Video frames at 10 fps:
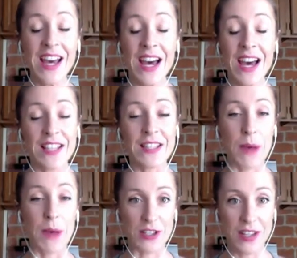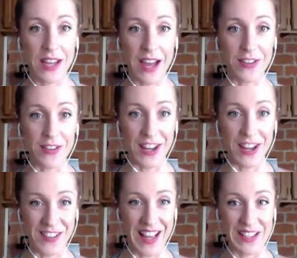Especially, I have a lot of
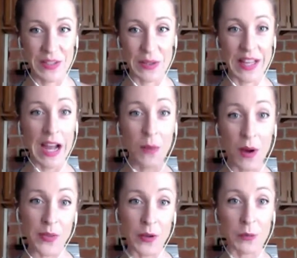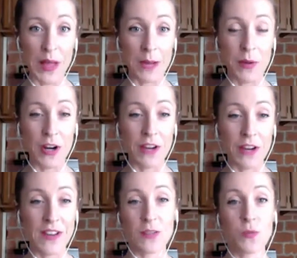clients who are like, I want those Blackberry
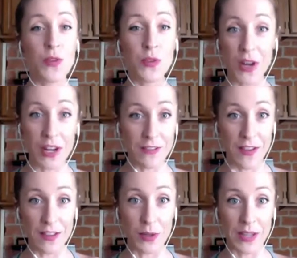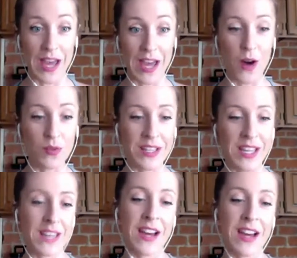Fizz. Well, they're not available yet, only
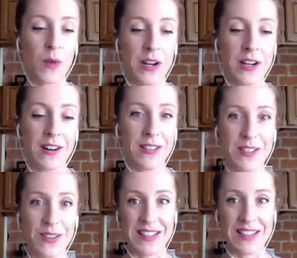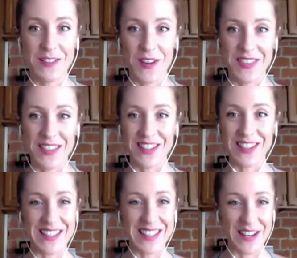in the I Want It All. So that's a fun little
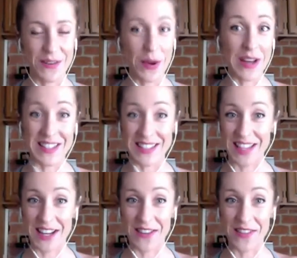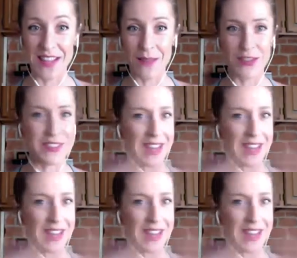way to incentivize them. Just get it